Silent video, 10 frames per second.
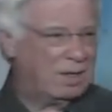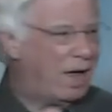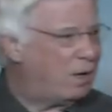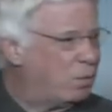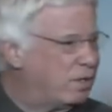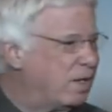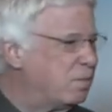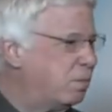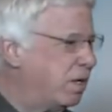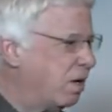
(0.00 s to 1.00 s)
I want them
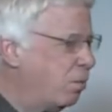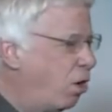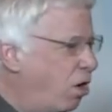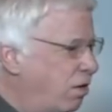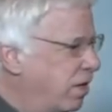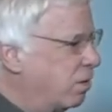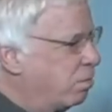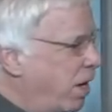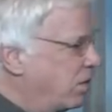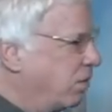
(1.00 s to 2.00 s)
to become all they could
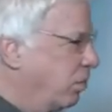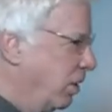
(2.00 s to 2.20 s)
possibly